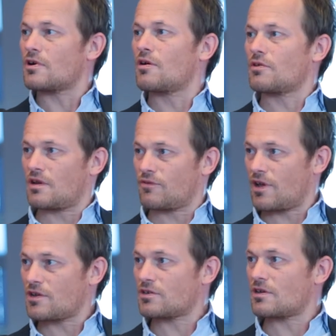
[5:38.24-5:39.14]
your own
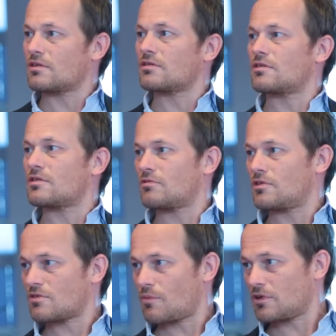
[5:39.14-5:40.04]
innovation, dis
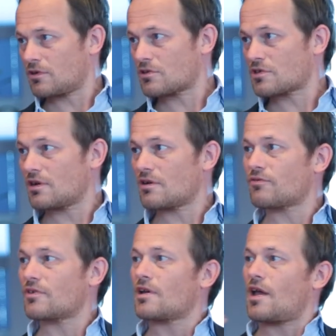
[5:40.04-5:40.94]
disrupting
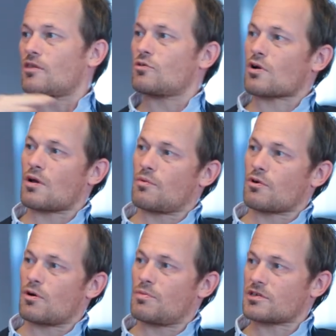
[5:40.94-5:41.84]
yourself and your co
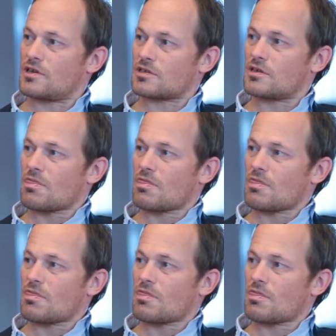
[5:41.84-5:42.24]
core business.